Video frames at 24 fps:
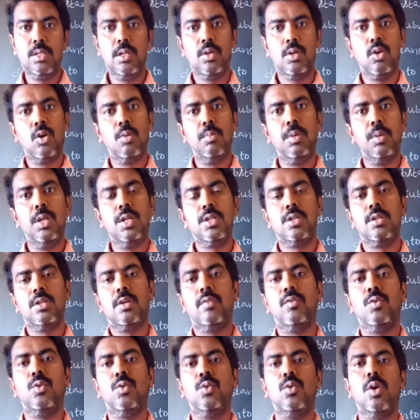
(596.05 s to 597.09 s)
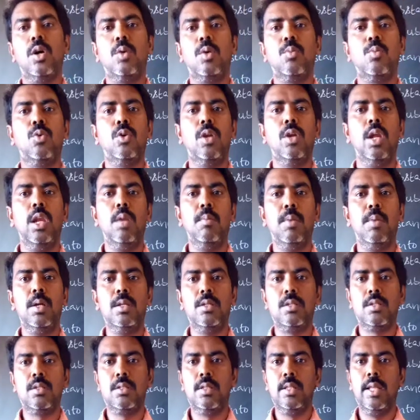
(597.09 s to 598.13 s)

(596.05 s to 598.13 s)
a combination of two or more elements.